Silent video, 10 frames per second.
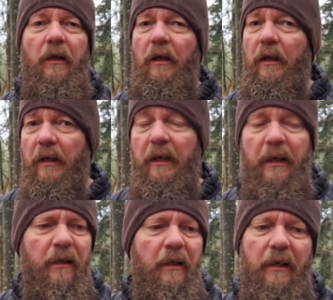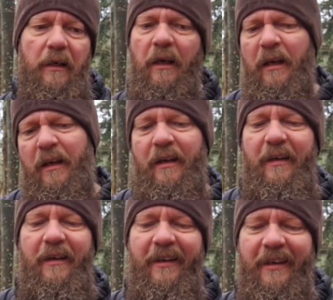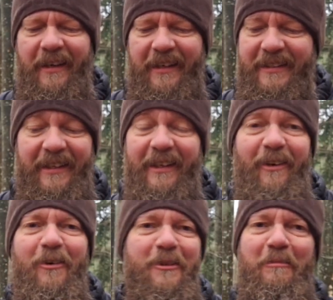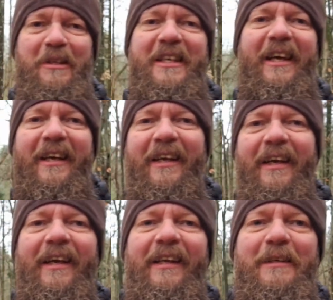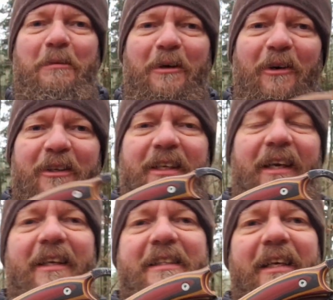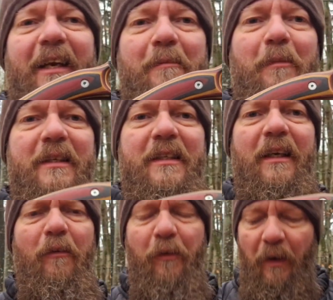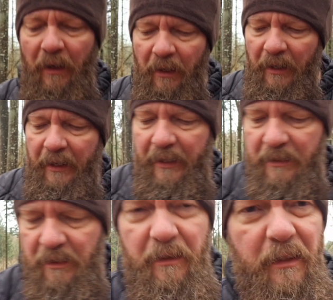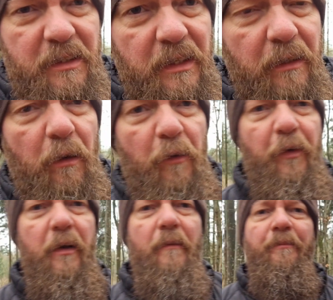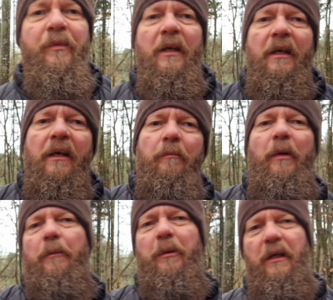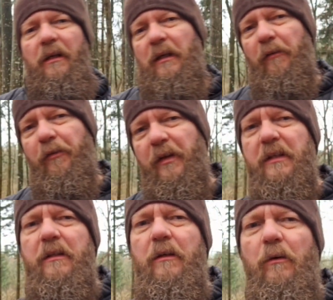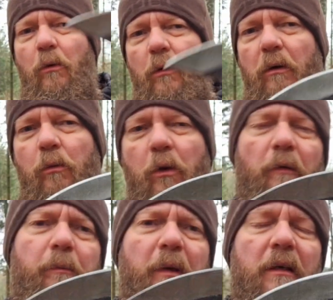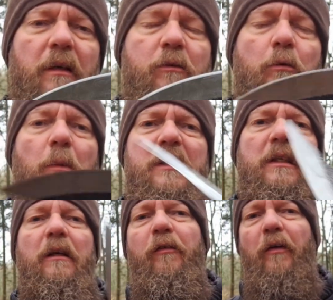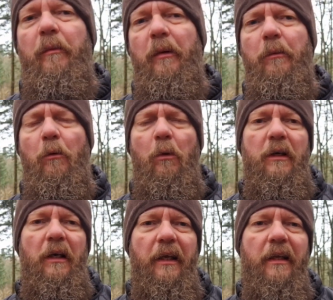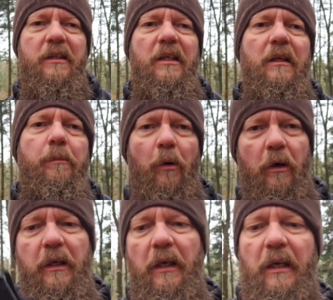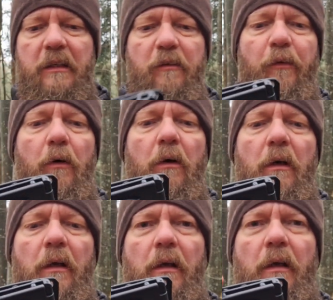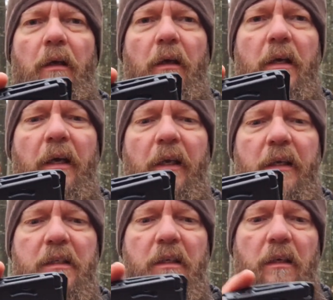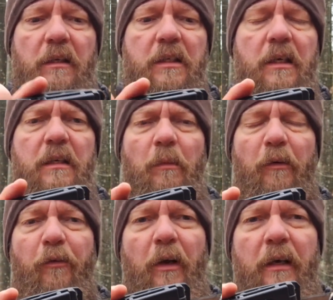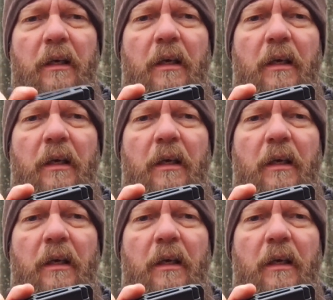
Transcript: Again, I can yes, a awesome design. That's because I designed it myself, and the sheet of it. Maybe if this would have been to myself, I maybe want a leather sheet, but he asked for a Kydex sheet, my friend,